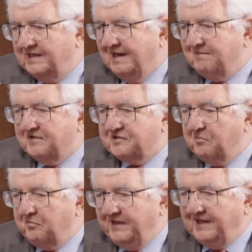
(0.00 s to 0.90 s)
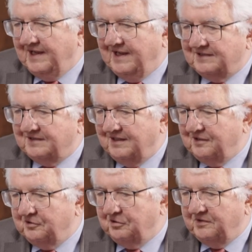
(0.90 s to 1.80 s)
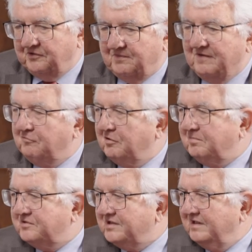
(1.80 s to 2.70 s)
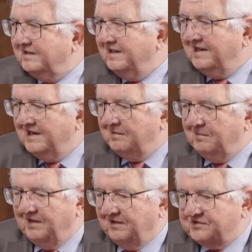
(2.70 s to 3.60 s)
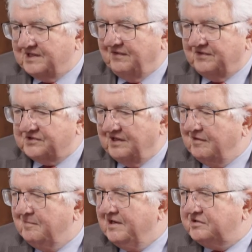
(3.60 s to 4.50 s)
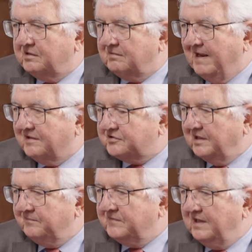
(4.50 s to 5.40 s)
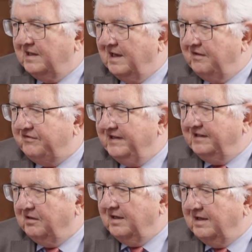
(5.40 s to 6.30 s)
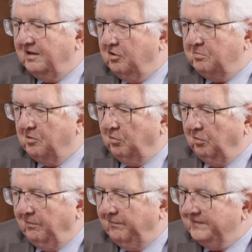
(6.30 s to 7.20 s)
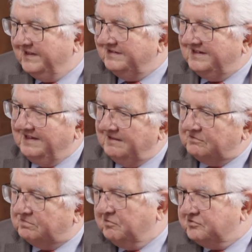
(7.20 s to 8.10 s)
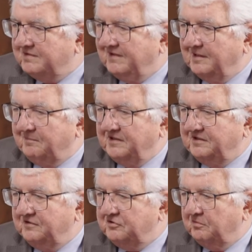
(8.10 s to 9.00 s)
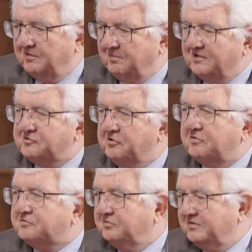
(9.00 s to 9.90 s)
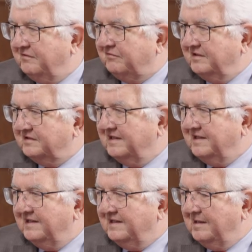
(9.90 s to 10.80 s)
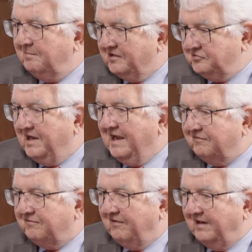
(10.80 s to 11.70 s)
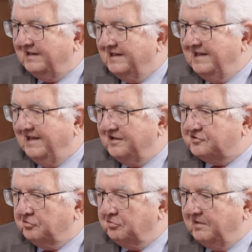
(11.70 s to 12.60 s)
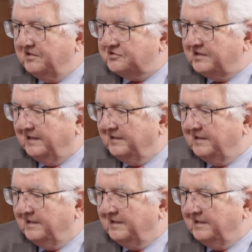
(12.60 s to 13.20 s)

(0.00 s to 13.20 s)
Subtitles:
countries moving ahead, I don't know, with 3-4%, whereas others have a major crash. I think overall the growth development in Europe is not too different, but you have, as always,